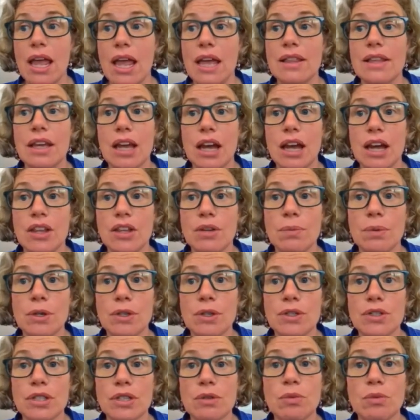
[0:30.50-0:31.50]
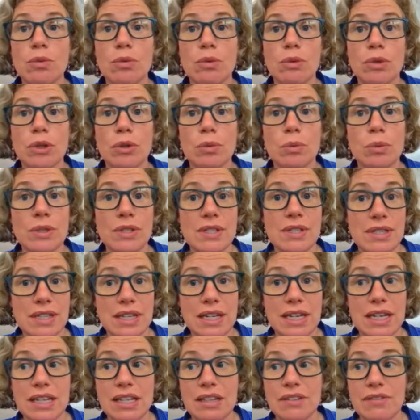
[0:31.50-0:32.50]
and the other person you will
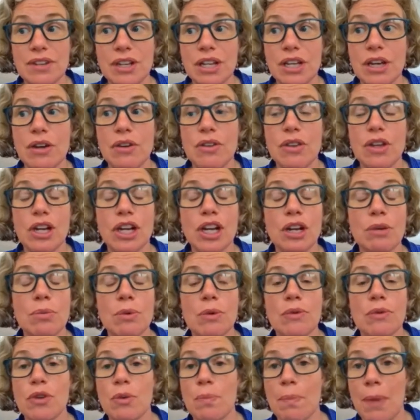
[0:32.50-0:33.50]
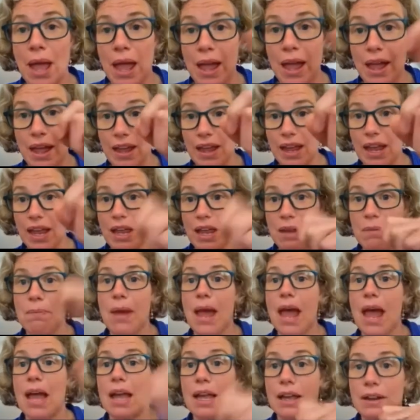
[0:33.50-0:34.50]
see in the video, they're going to move their hand
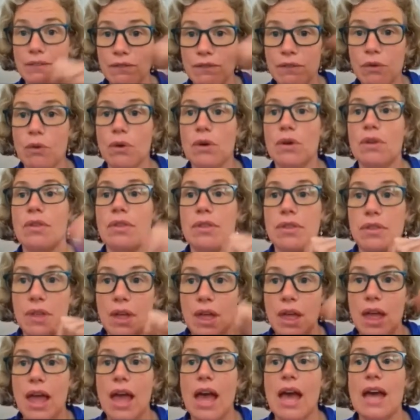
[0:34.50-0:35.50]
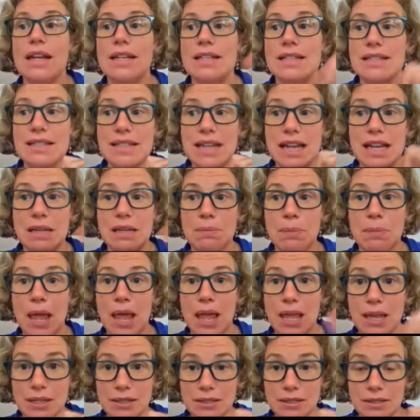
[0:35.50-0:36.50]
back and forth at a steady
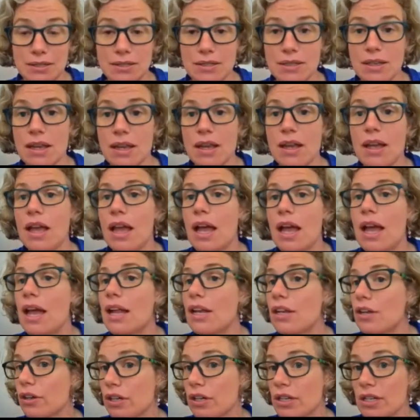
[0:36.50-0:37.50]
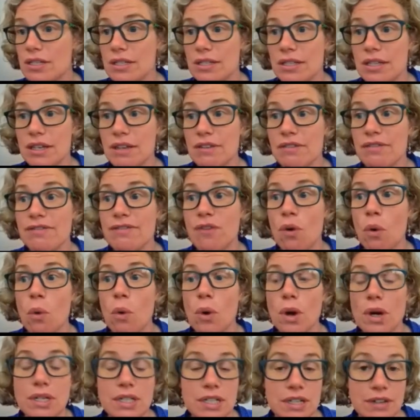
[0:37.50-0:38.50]
pace. And you're going to see
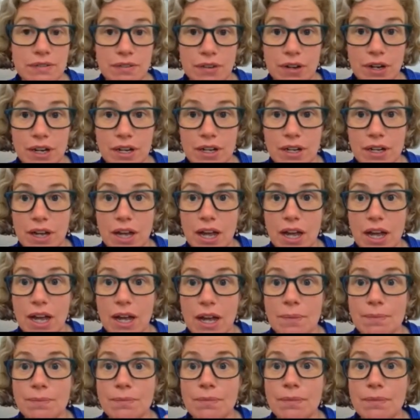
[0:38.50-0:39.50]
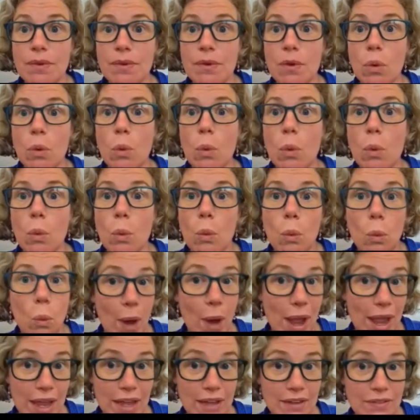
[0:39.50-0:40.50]
four different um,
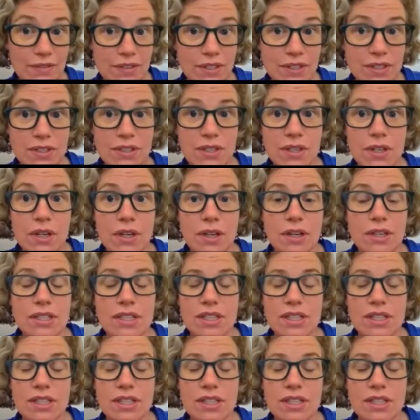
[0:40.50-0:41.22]
waves,